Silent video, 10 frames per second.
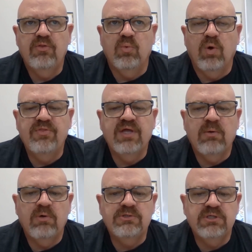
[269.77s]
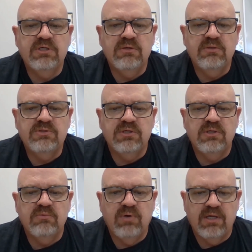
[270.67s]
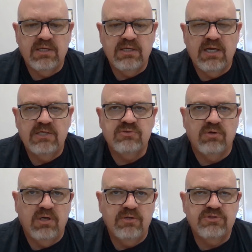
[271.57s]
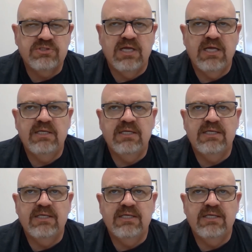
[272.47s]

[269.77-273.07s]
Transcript: The one thing I want you to recognize or understand